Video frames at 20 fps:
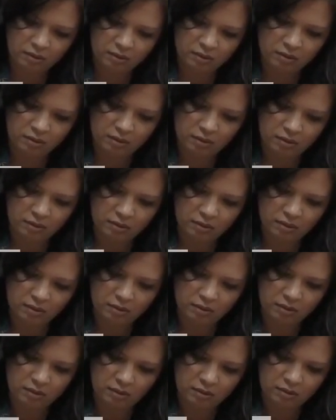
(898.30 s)

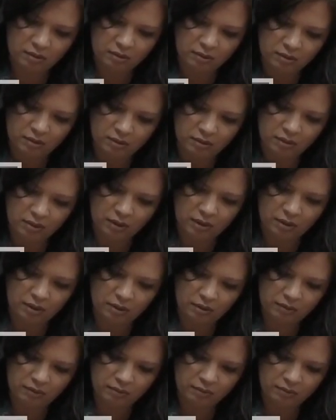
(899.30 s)

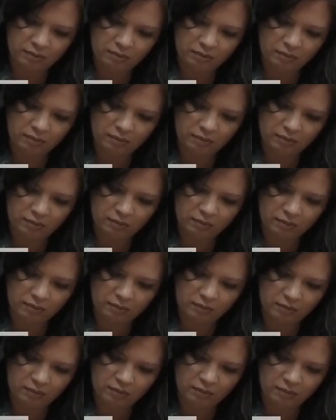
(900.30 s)

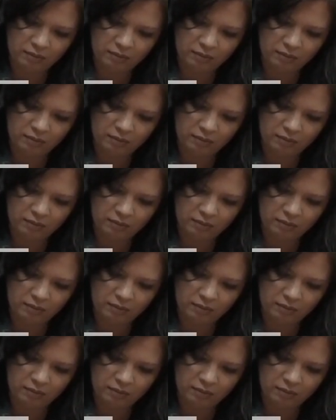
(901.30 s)
This person isn't speaking.